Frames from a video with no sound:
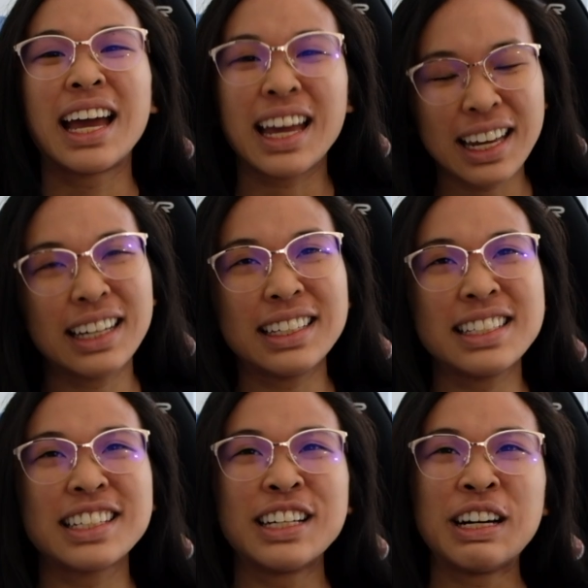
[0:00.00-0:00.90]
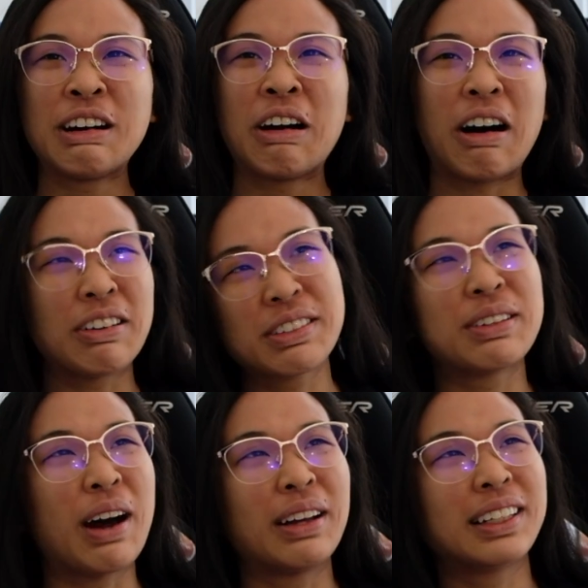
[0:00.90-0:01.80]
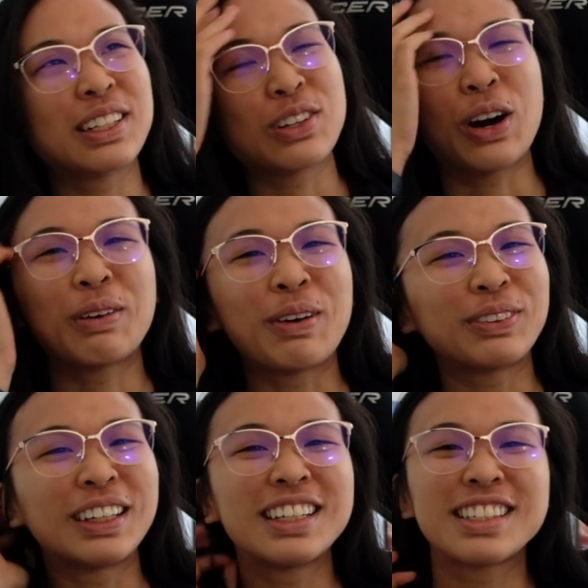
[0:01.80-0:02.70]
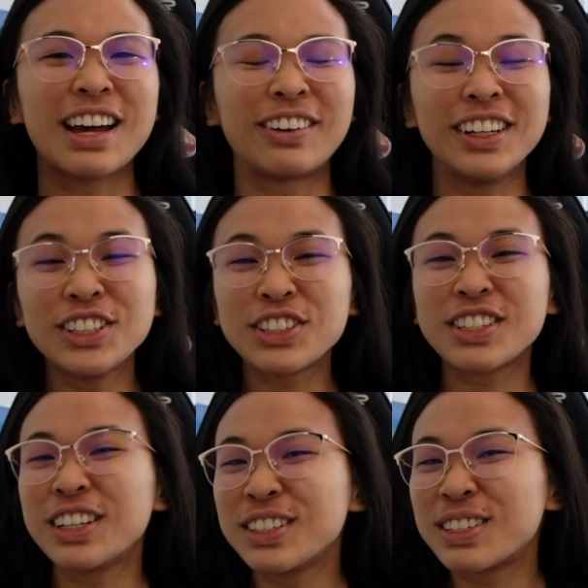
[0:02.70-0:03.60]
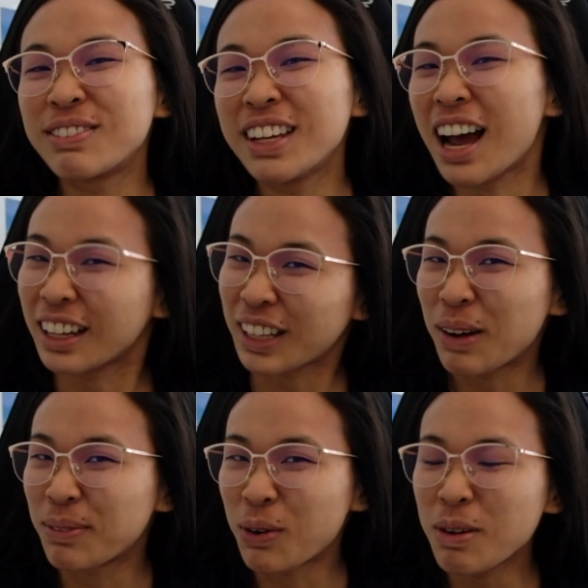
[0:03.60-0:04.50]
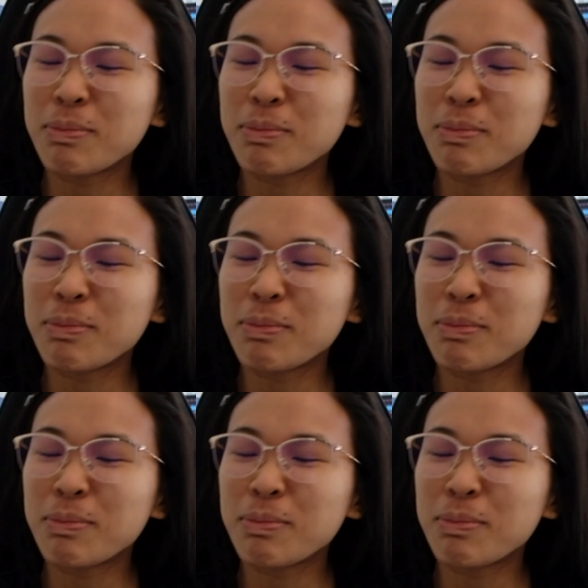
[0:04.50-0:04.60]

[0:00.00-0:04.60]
And also I like to talk about things that are interesting to me at that moment,